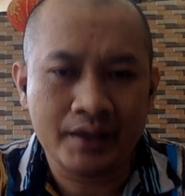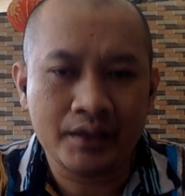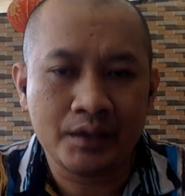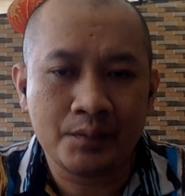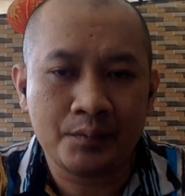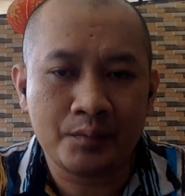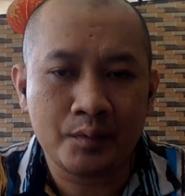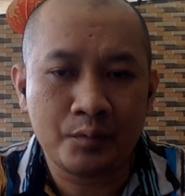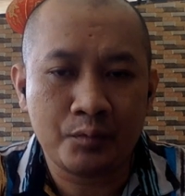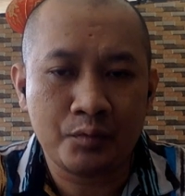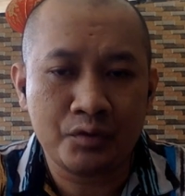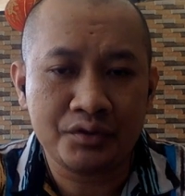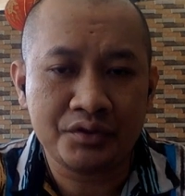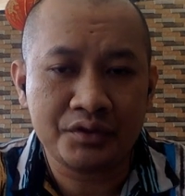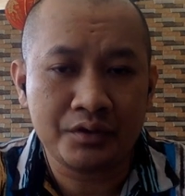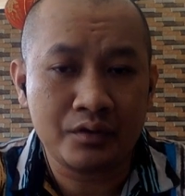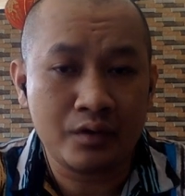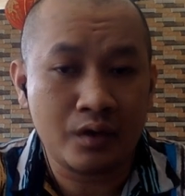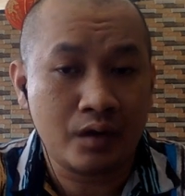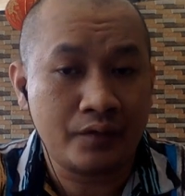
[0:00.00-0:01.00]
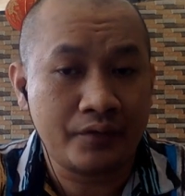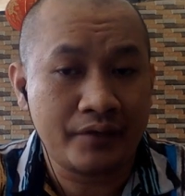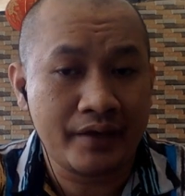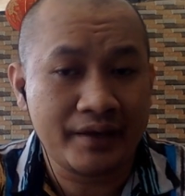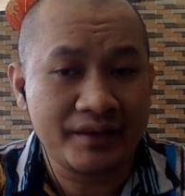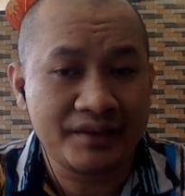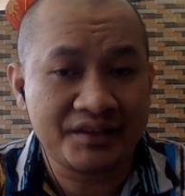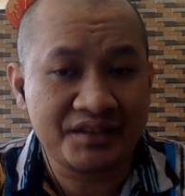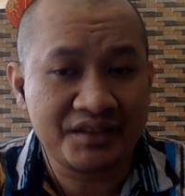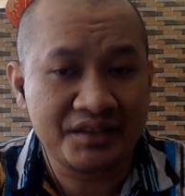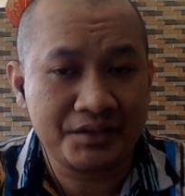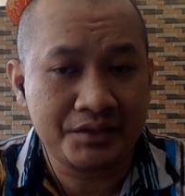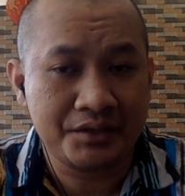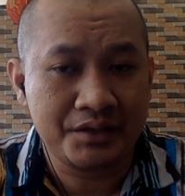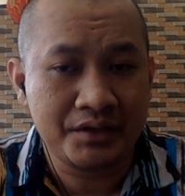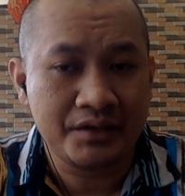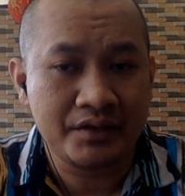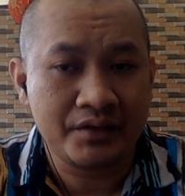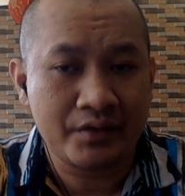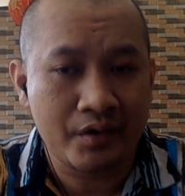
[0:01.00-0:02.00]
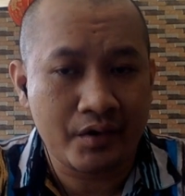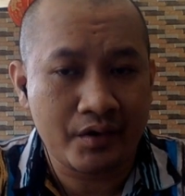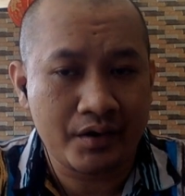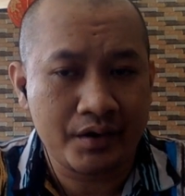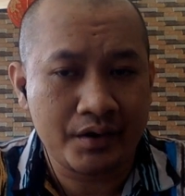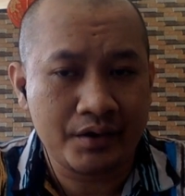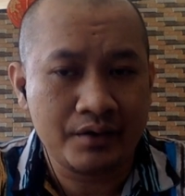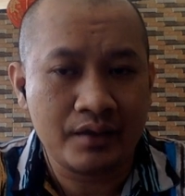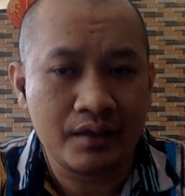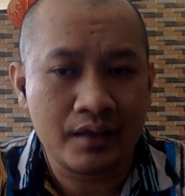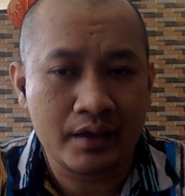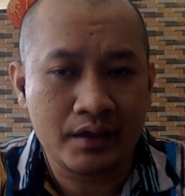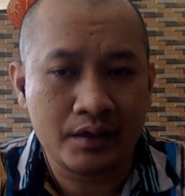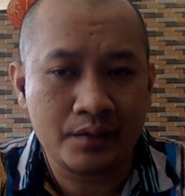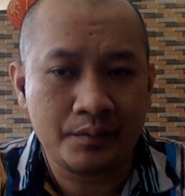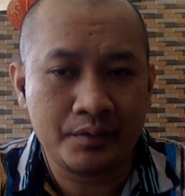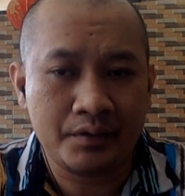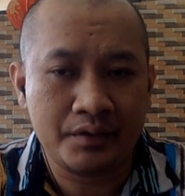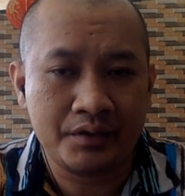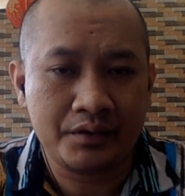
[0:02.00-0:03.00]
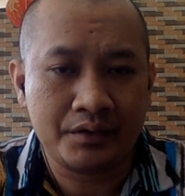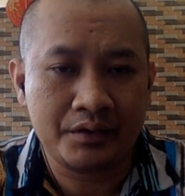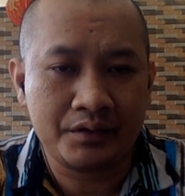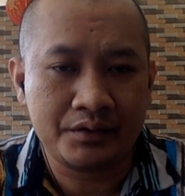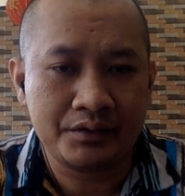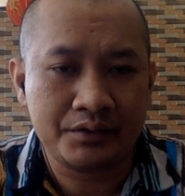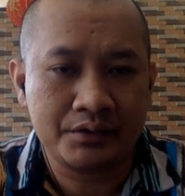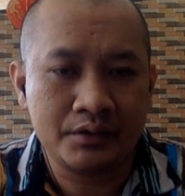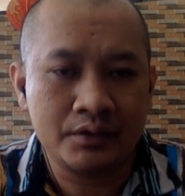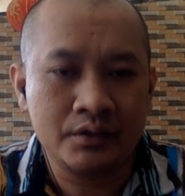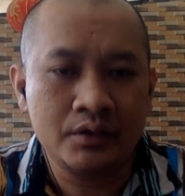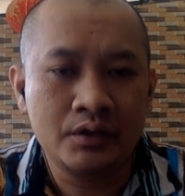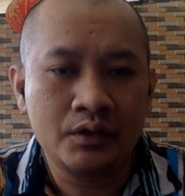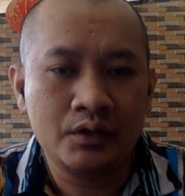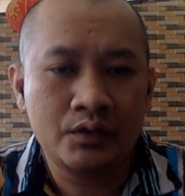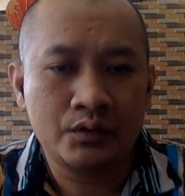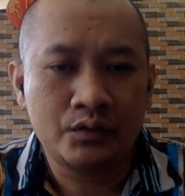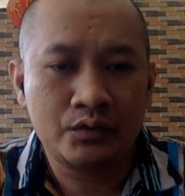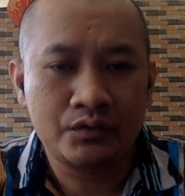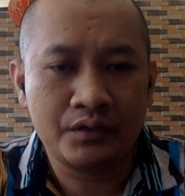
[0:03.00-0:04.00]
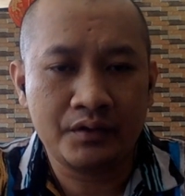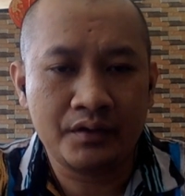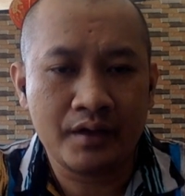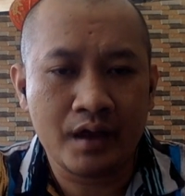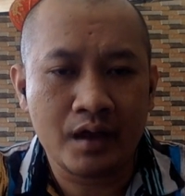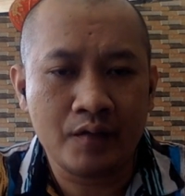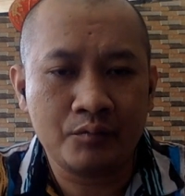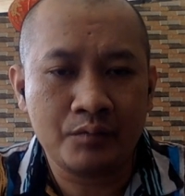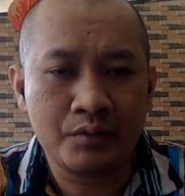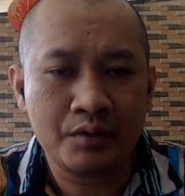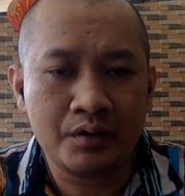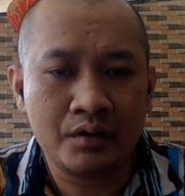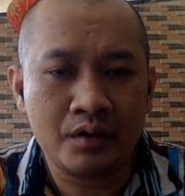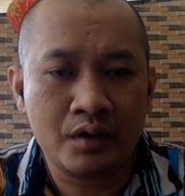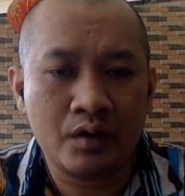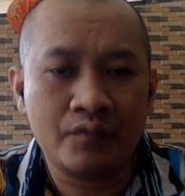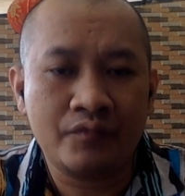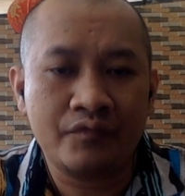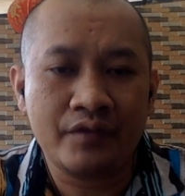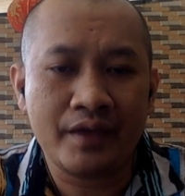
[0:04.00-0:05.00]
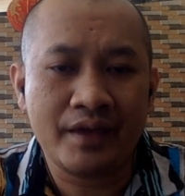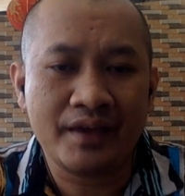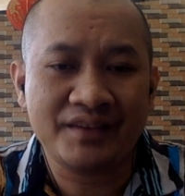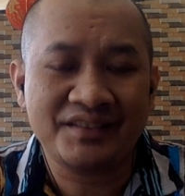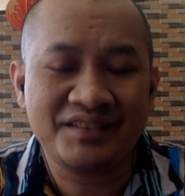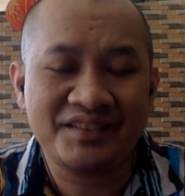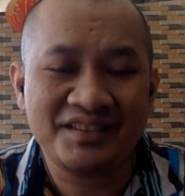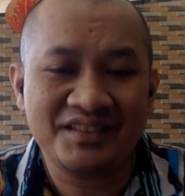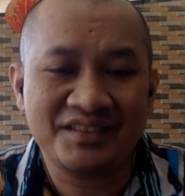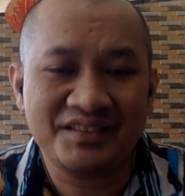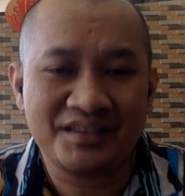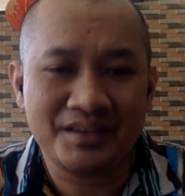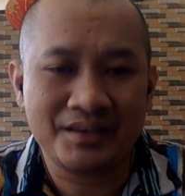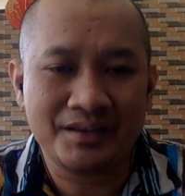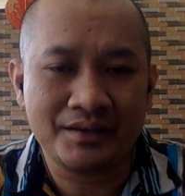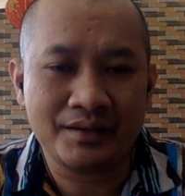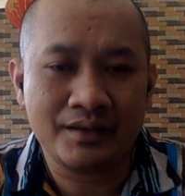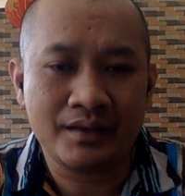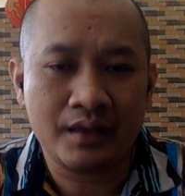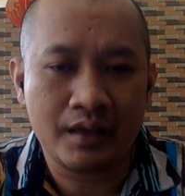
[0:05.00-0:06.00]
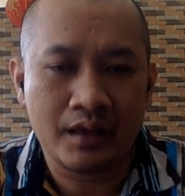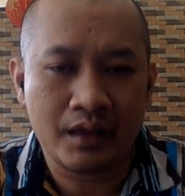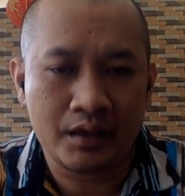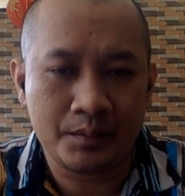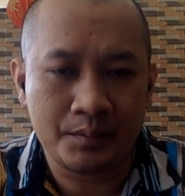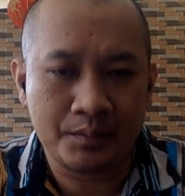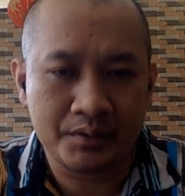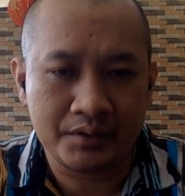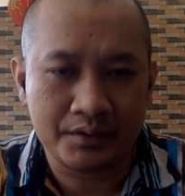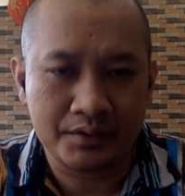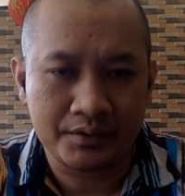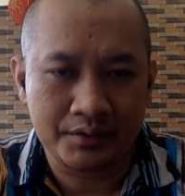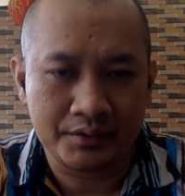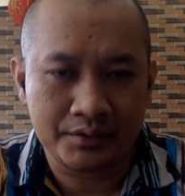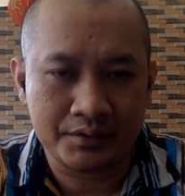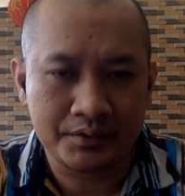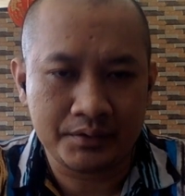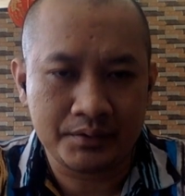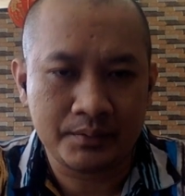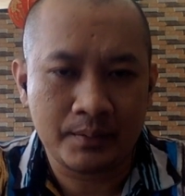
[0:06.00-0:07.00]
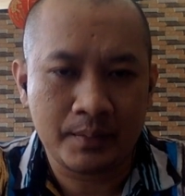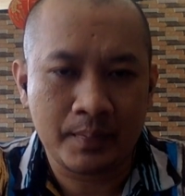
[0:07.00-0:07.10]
proportion of existing current liabilities to the number of existing liabilities.